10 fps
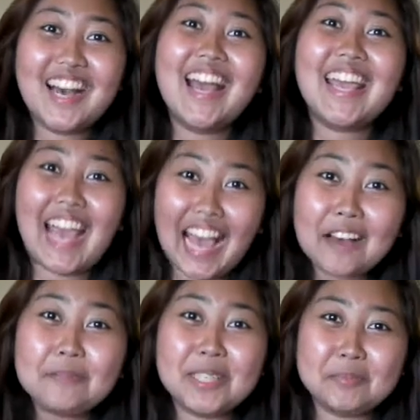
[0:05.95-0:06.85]
I
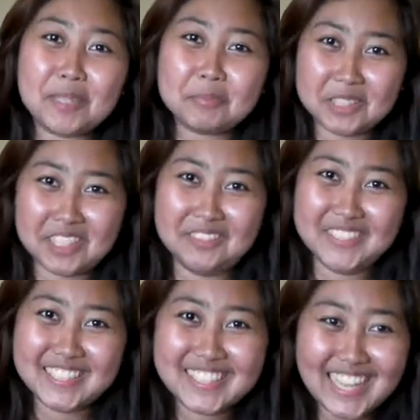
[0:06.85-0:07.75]
am in my
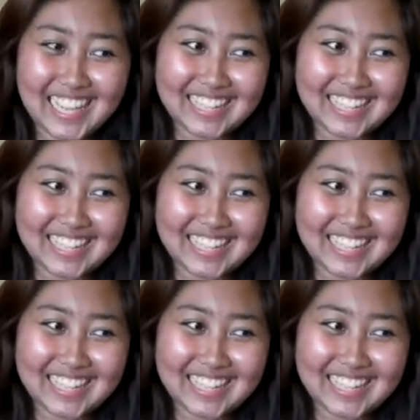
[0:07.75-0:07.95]
pyjamas,